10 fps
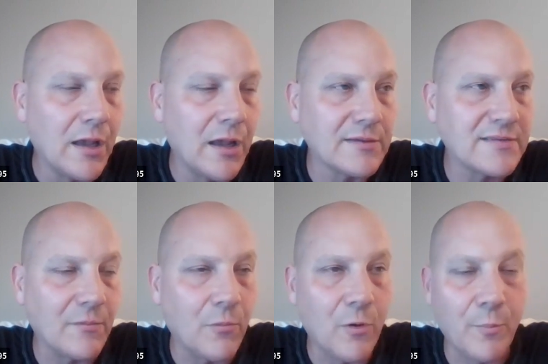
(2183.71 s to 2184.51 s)
I uh, say,
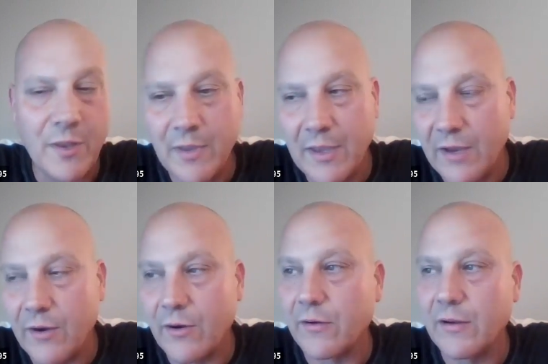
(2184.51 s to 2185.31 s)
well, meet me
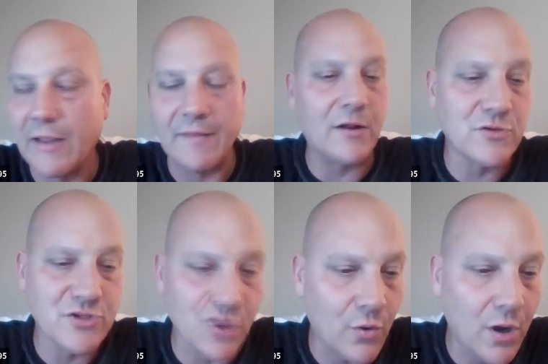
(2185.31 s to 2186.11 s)
here, and they don't
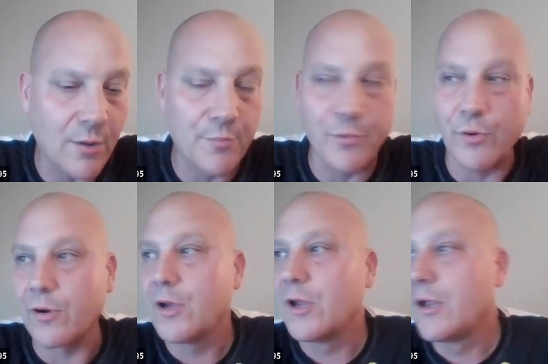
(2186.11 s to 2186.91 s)
show up, or,